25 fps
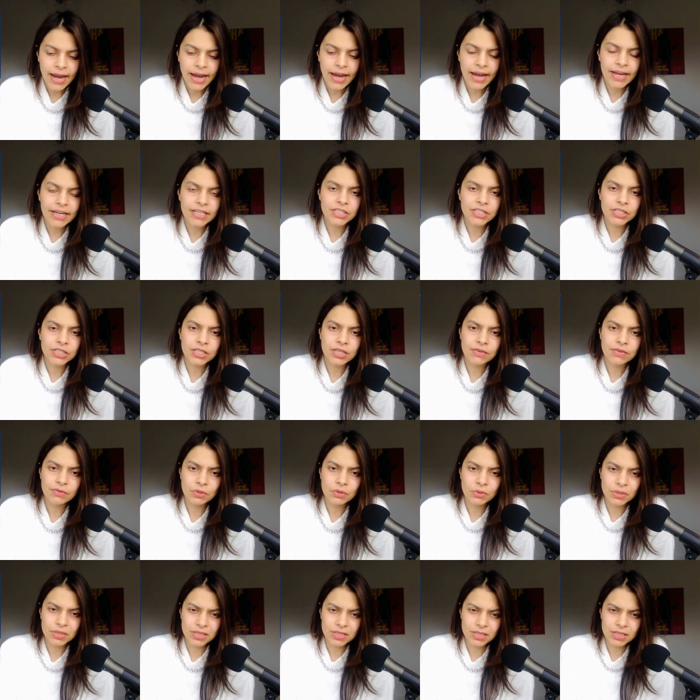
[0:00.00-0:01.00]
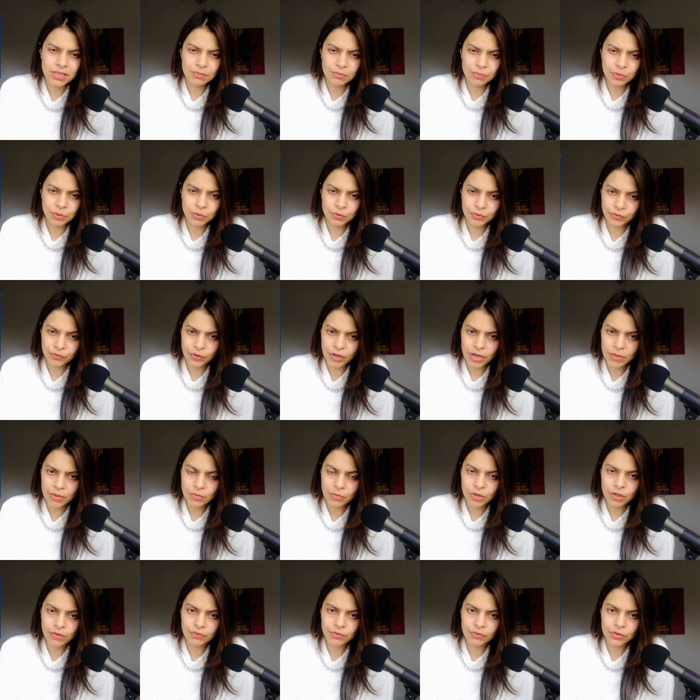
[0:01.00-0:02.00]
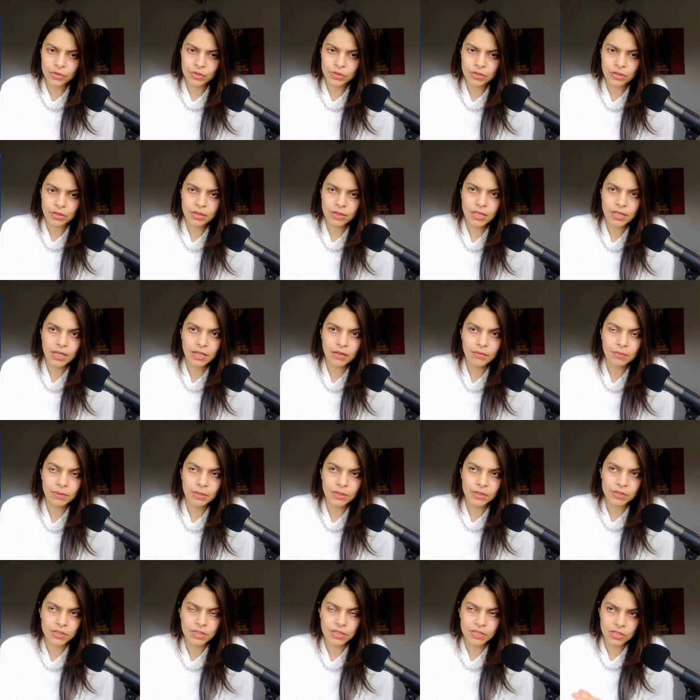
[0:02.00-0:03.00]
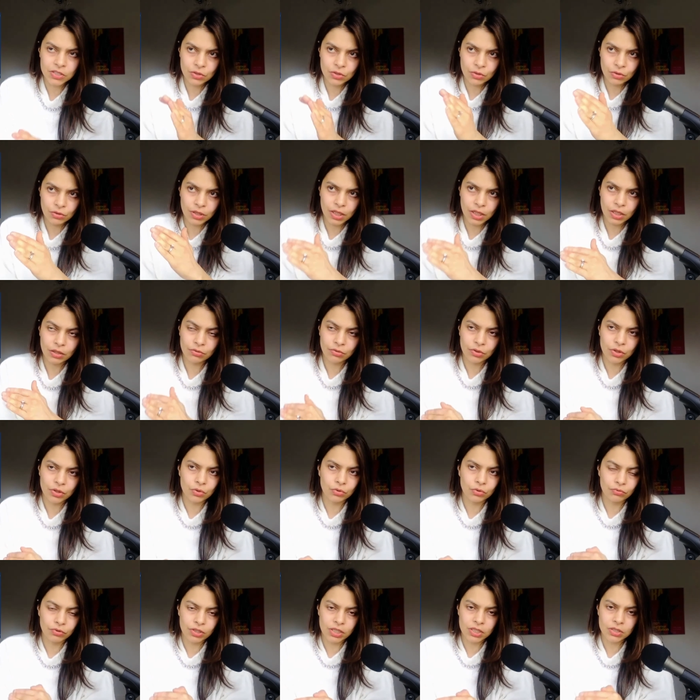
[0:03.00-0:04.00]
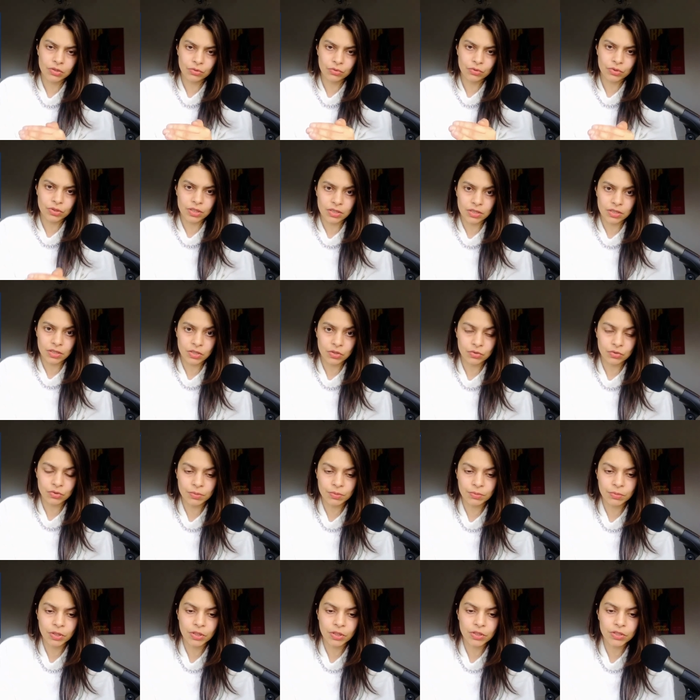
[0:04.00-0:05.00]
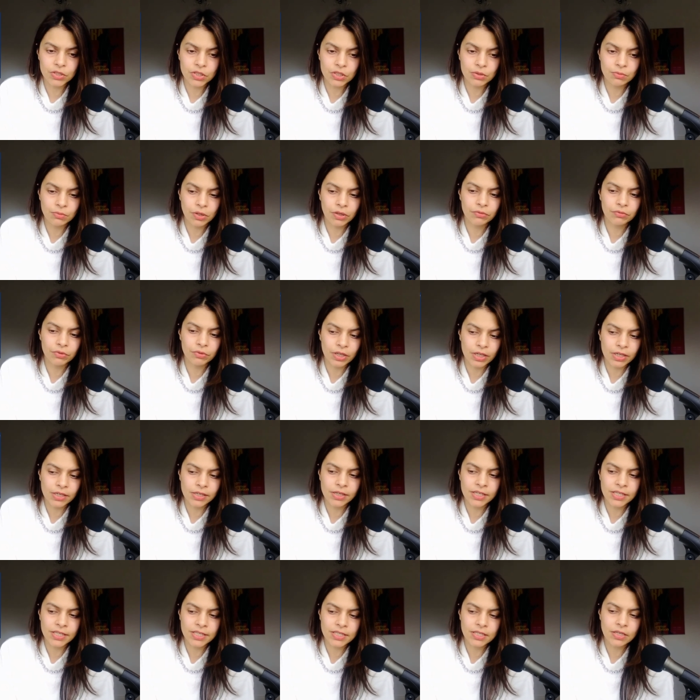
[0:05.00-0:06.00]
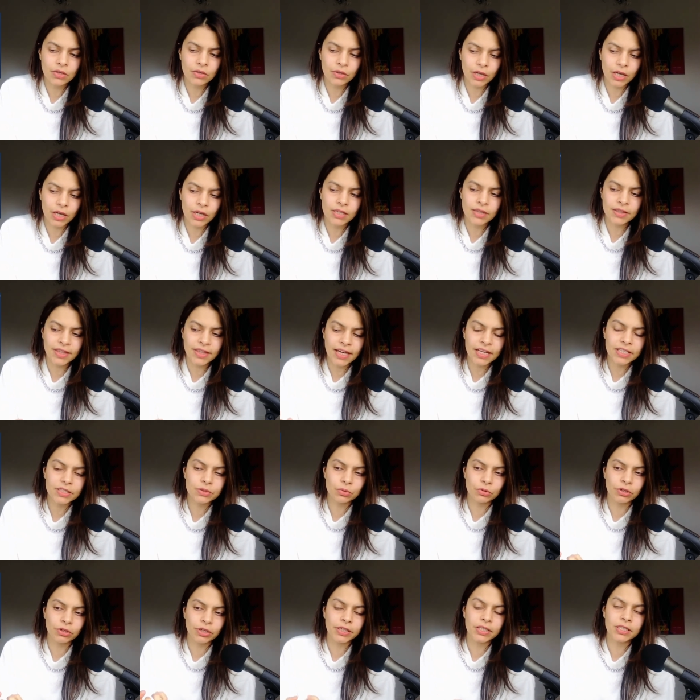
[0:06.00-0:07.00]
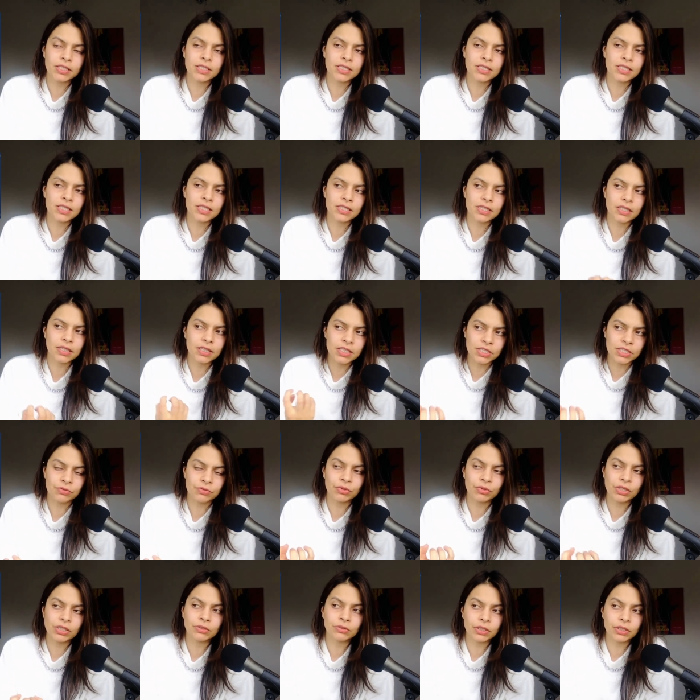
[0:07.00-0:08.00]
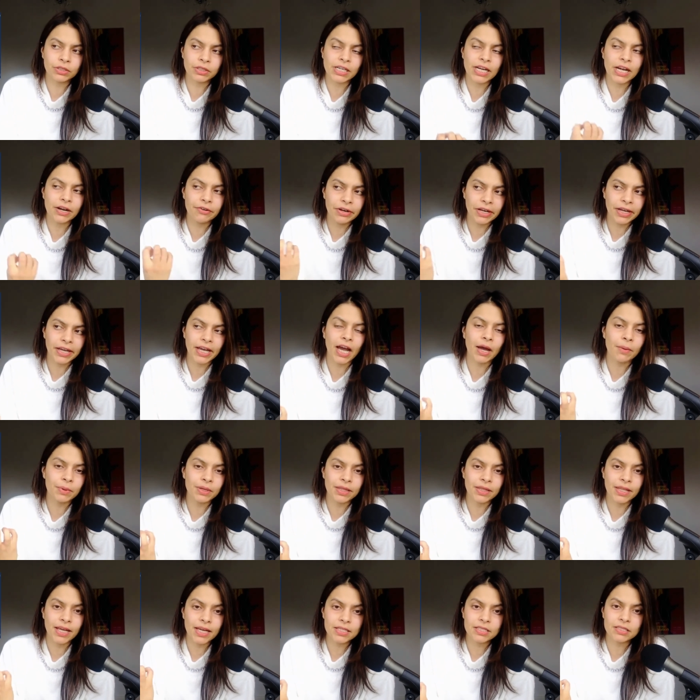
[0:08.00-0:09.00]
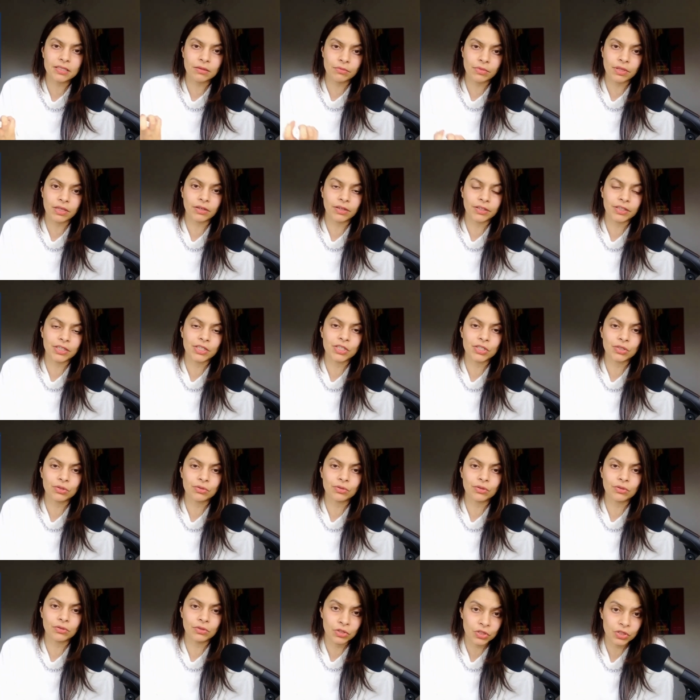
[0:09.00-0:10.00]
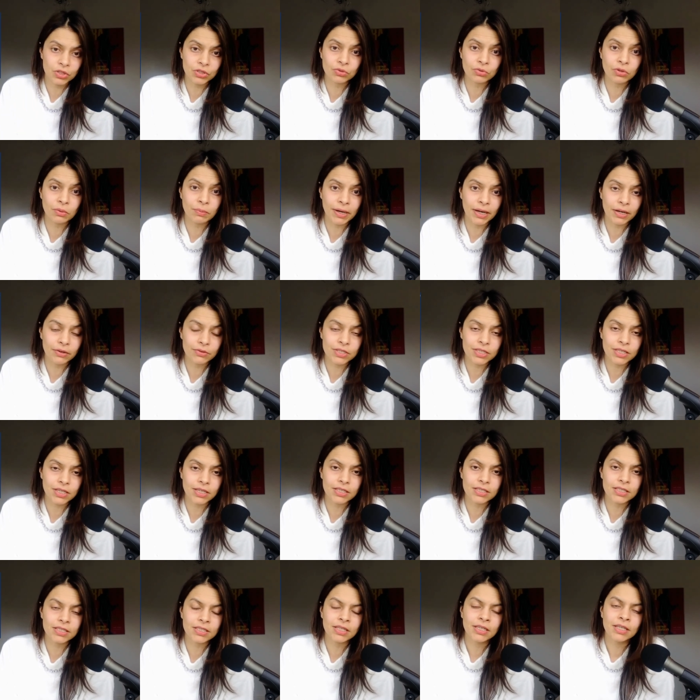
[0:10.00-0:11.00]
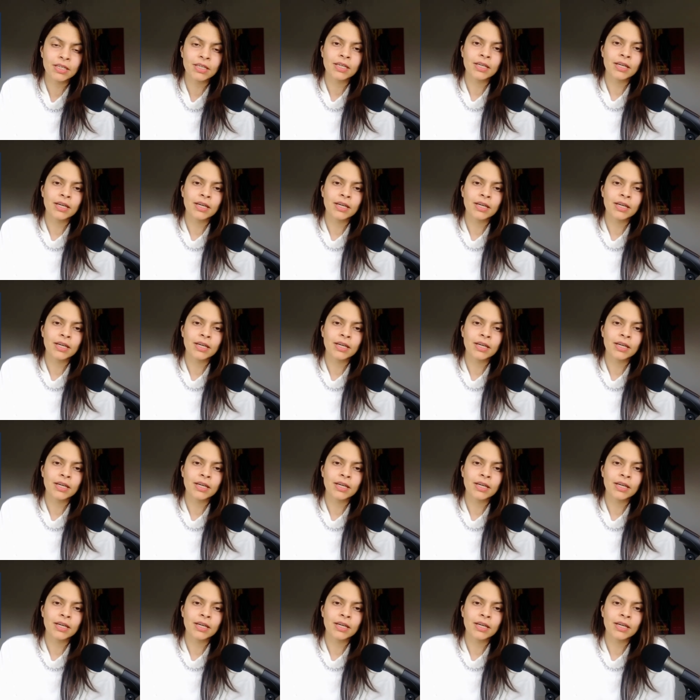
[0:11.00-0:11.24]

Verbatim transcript: and just giving you a simple framework for you to think, because as you think through your resources and your demands, you might realize, okay, that's where I can see that there's a real glaring gap, and that's something I can do about it.